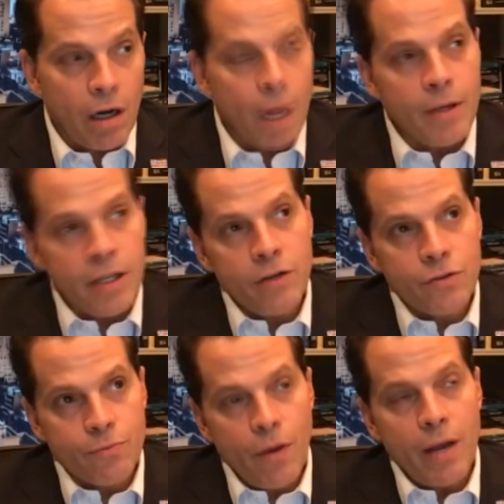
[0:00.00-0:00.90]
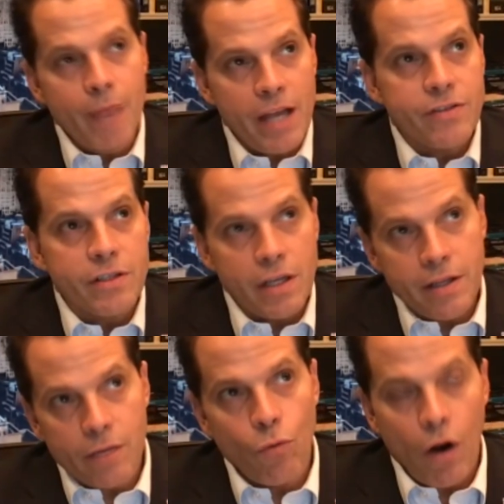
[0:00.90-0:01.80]
I mean, here's my message. I
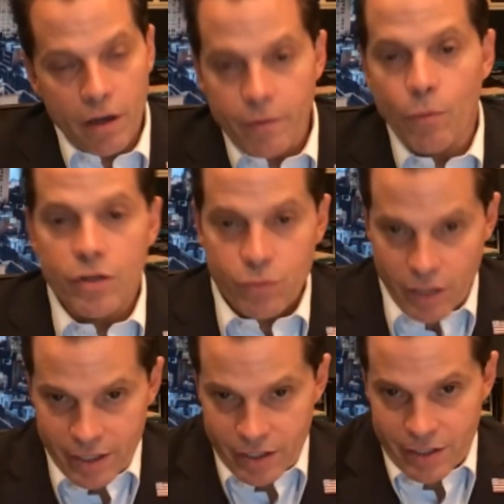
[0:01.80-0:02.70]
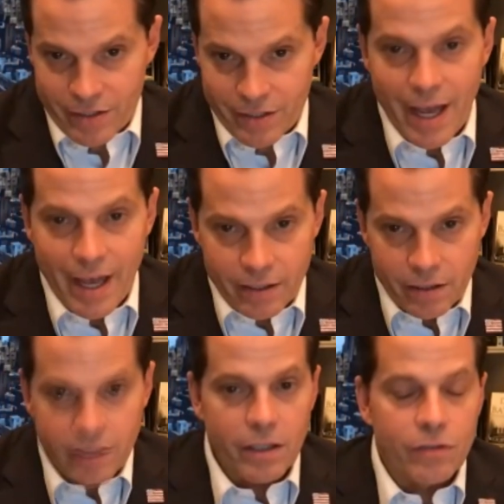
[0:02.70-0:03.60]
think one of them was what I just
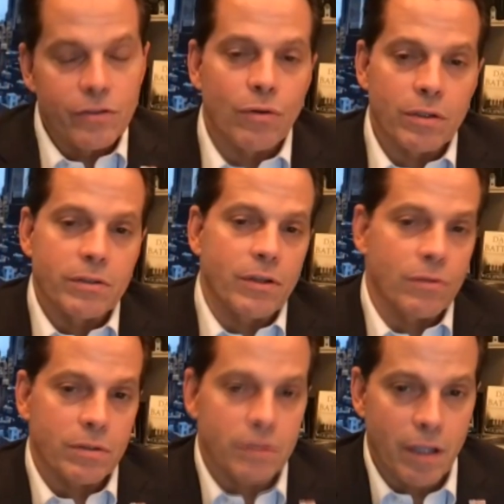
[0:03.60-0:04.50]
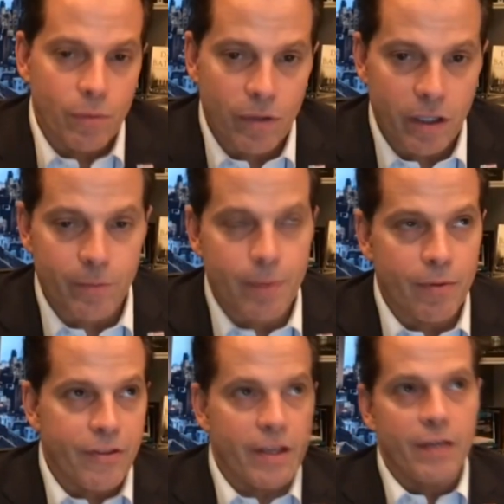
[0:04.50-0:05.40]
said. You know, don't let what other
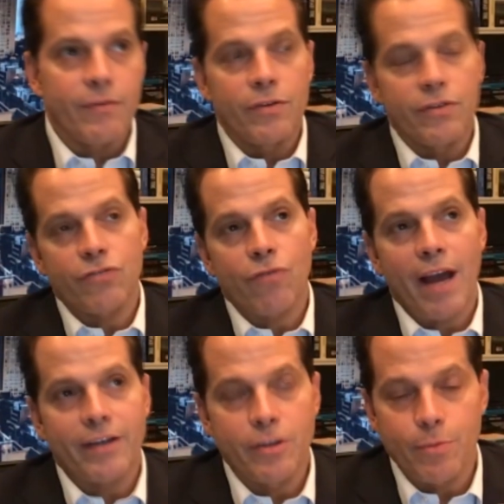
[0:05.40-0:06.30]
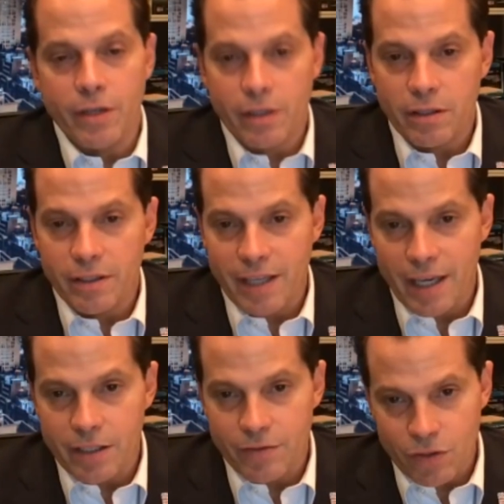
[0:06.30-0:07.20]
people think of you distract you, particularly in the
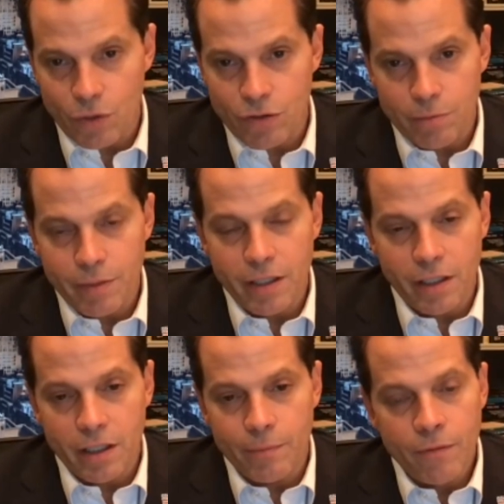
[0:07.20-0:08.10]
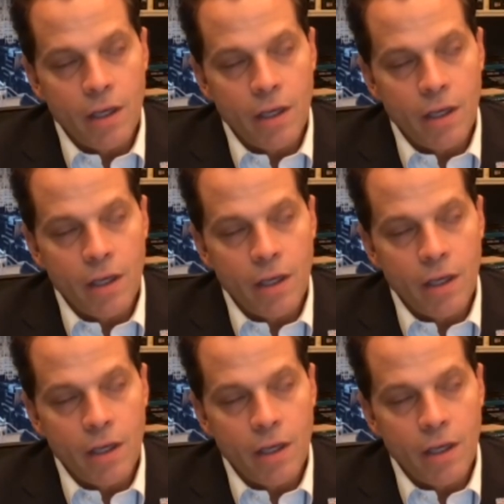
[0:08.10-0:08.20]
age of social media.